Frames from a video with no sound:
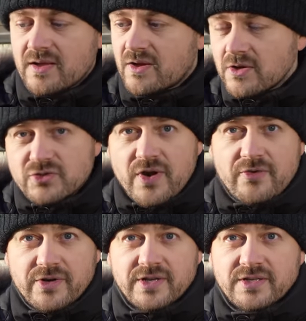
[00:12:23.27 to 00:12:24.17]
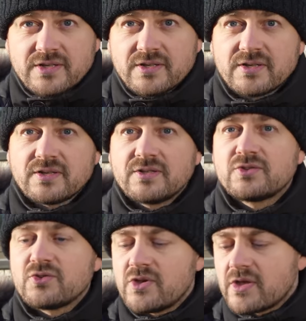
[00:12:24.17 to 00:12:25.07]
Contrary
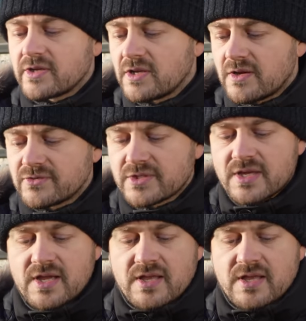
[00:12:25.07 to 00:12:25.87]
to the other gloves,